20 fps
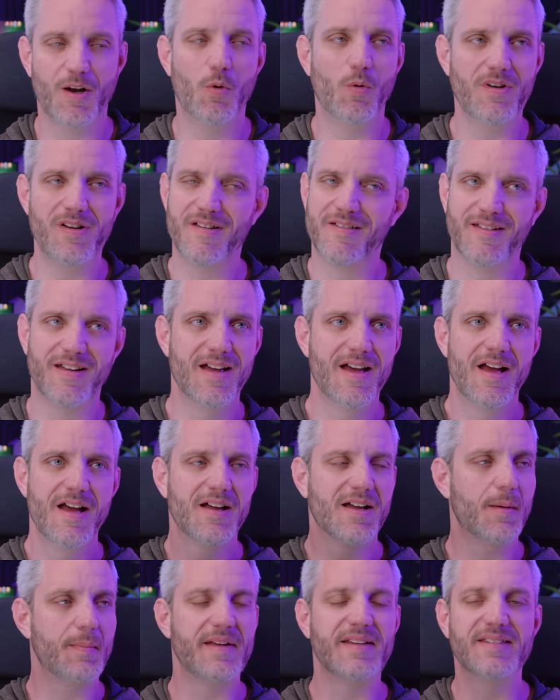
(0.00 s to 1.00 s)
I don't want to say
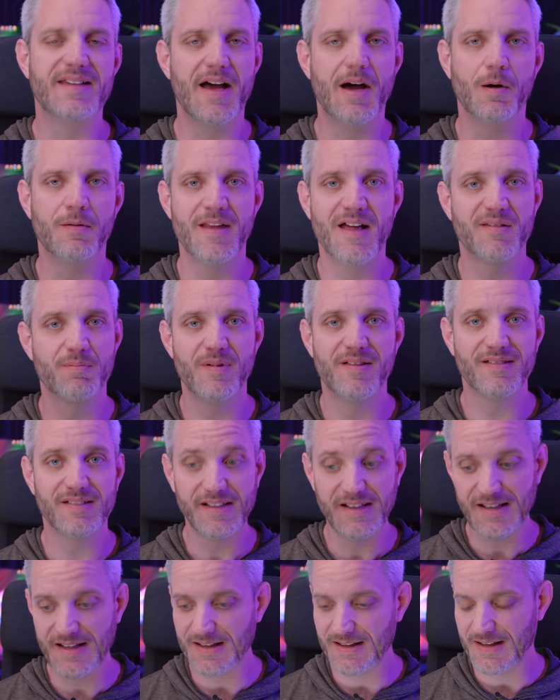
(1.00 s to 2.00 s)
coming down, that's
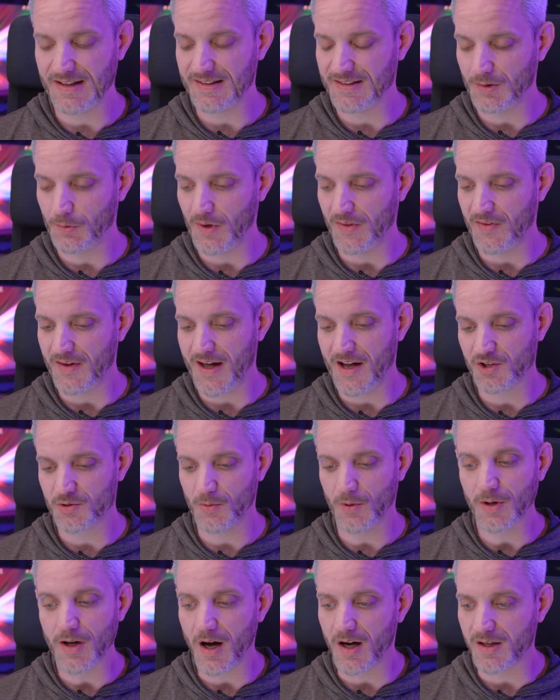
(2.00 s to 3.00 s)
misleading into what the
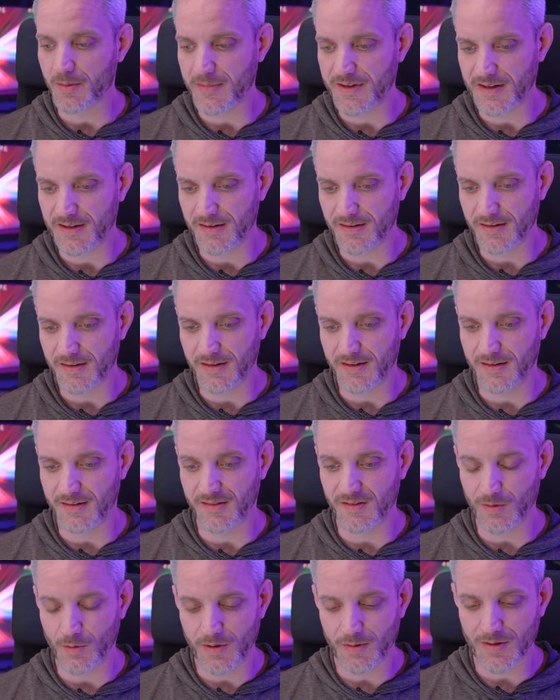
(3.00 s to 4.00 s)
actual economy
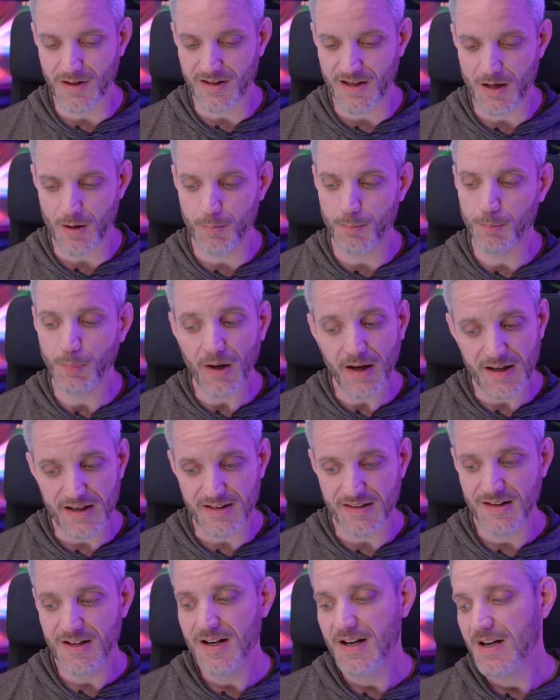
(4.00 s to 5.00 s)
is doing right now,
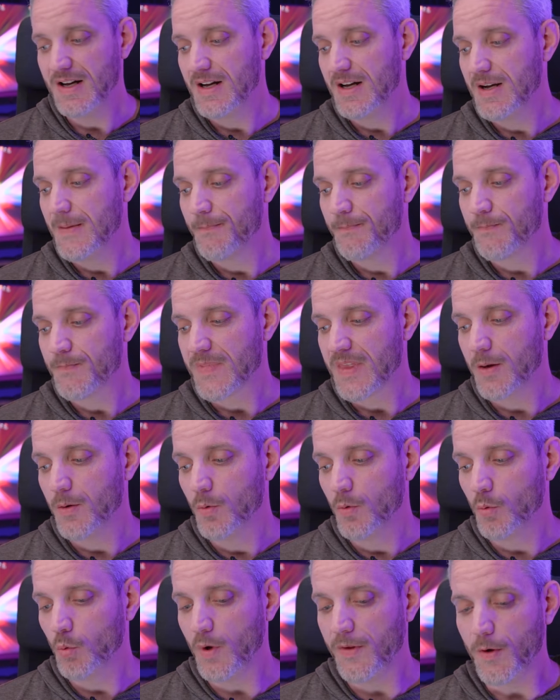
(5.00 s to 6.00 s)
but
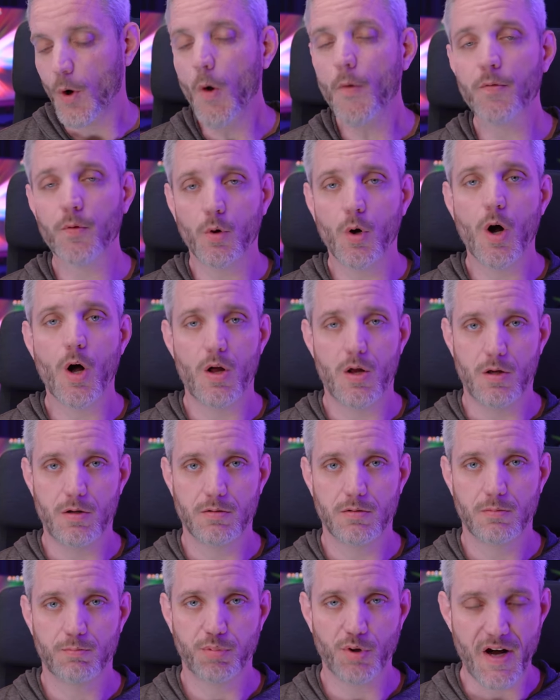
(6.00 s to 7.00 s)
with
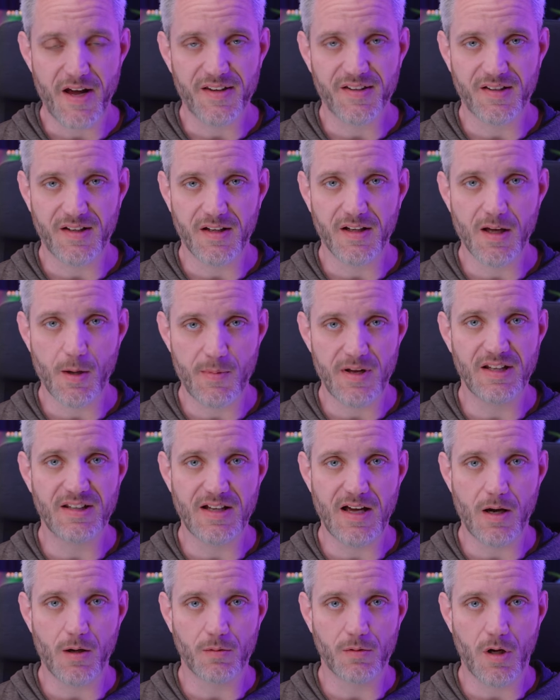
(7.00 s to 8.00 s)
overall pricing coming
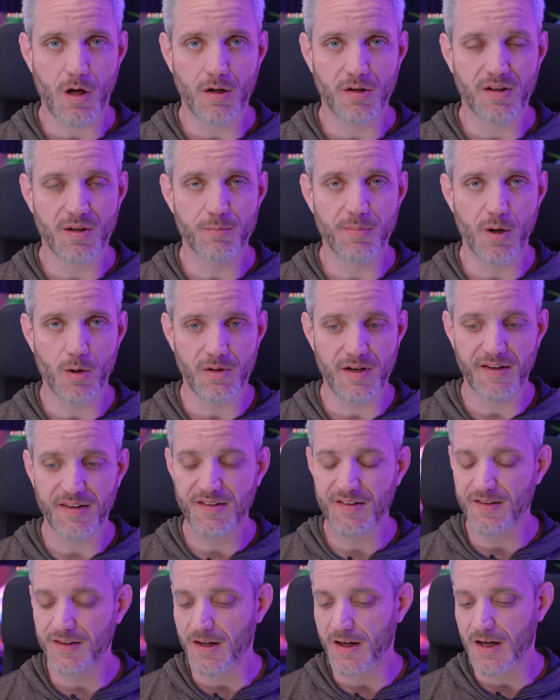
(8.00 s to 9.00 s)
down on
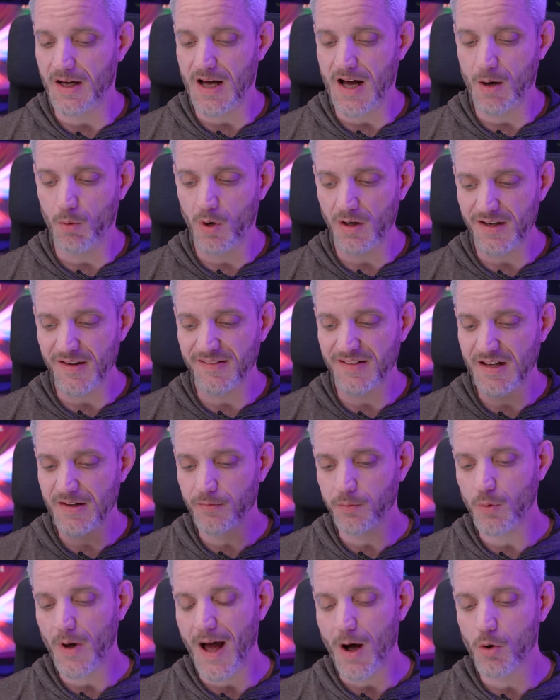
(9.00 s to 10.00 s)
components. Uh, I wanted to see
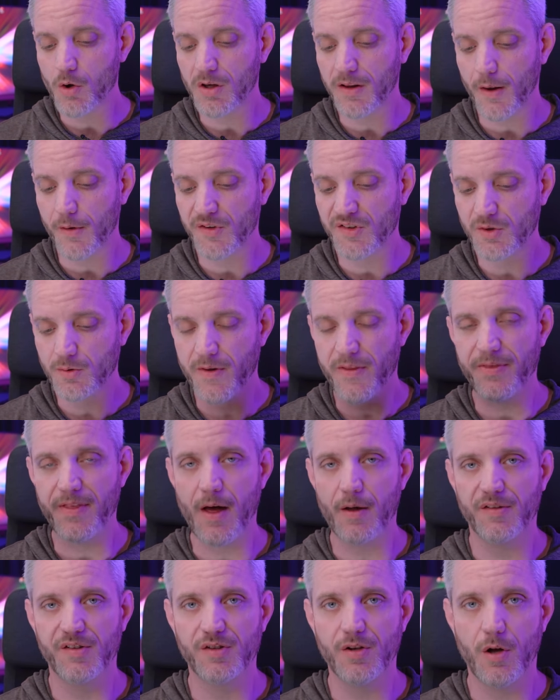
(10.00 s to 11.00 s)
if, how close to a
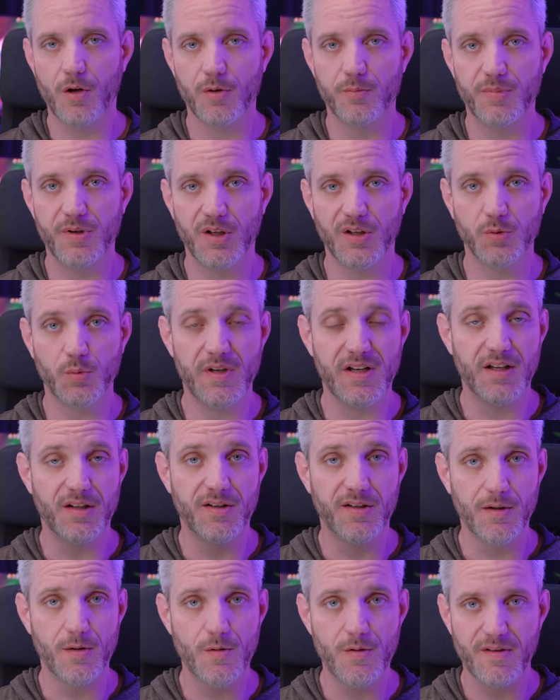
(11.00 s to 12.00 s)
$1,000 build we
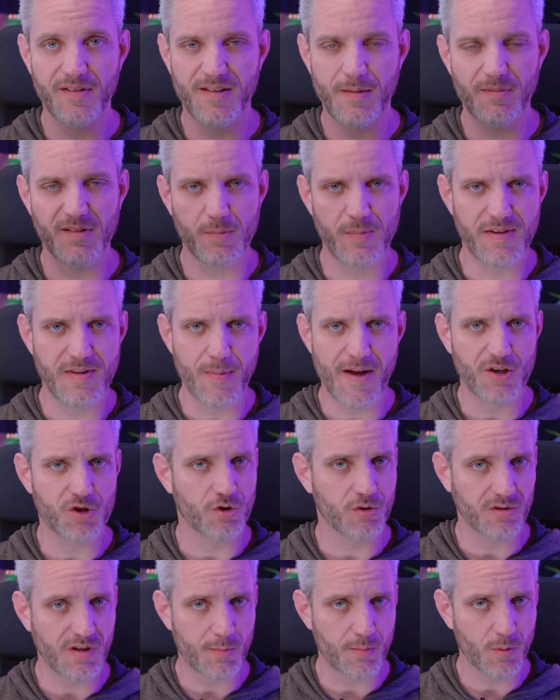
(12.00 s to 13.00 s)
could do. It seems to be the
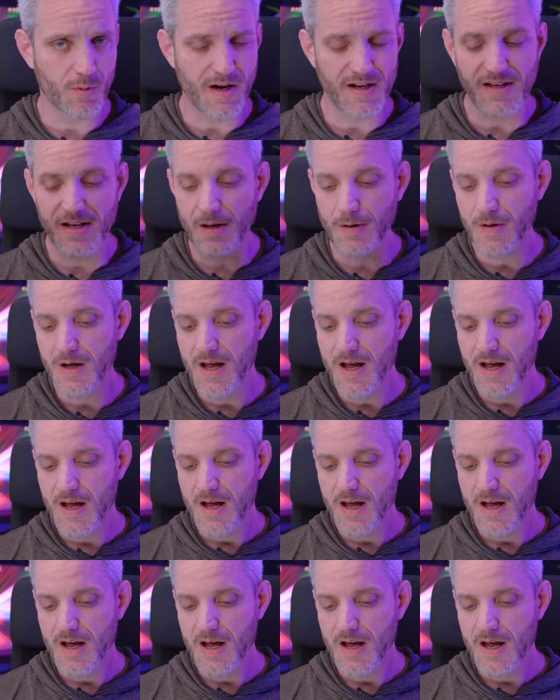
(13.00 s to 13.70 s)
magical number right now.